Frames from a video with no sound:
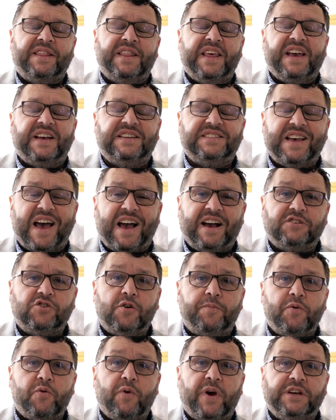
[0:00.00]
the
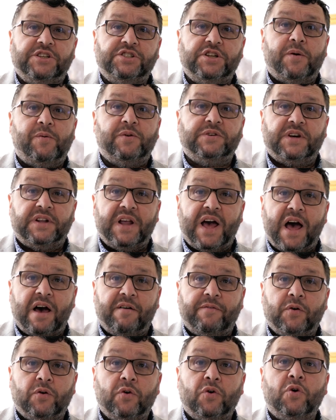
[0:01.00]
exact operation I was going to
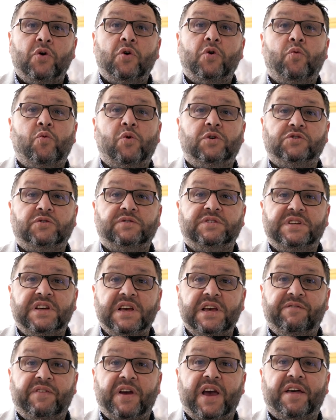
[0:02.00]
have was on
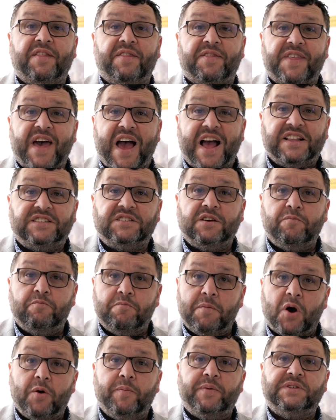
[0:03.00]
TV at that
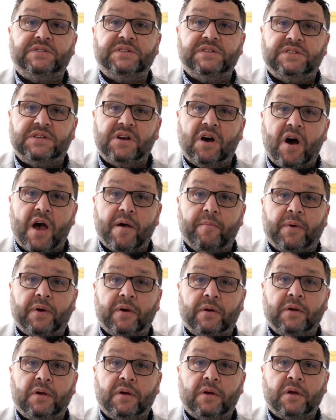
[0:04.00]
moment in time.
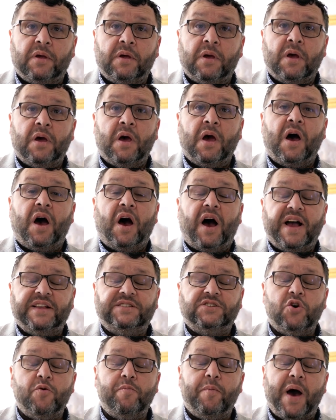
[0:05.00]
I
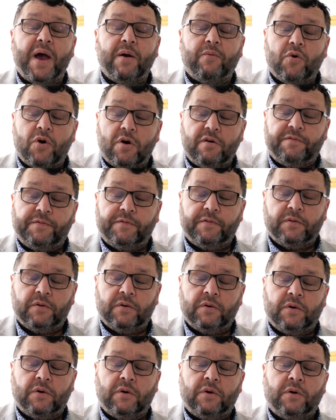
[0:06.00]
told my Rav,
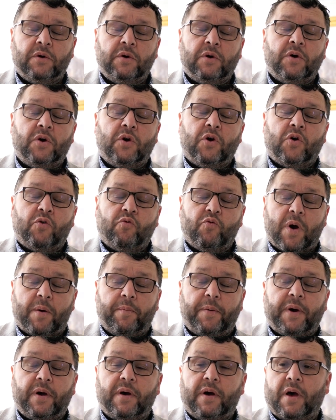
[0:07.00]

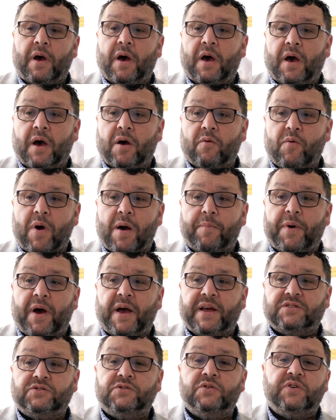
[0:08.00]

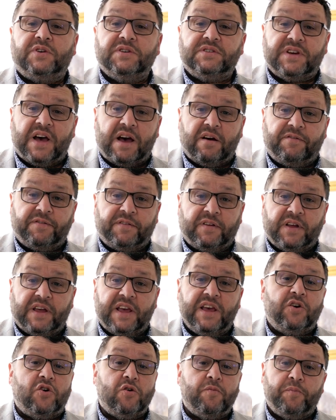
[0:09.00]
Rabbi Tugendhat,
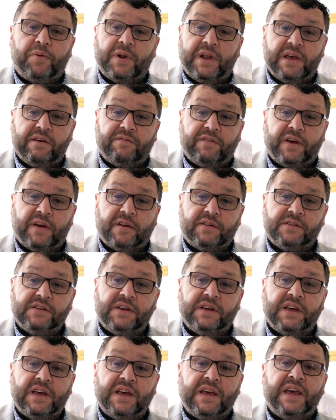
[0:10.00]
he couldn't believe it.
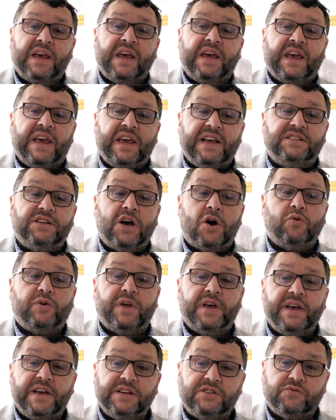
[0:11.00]
He
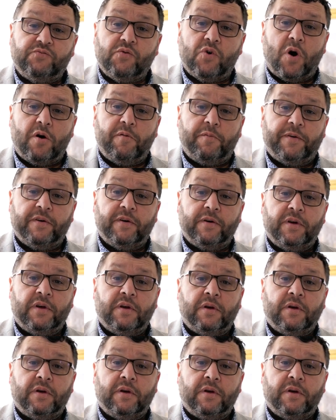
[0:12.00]
told his Rav,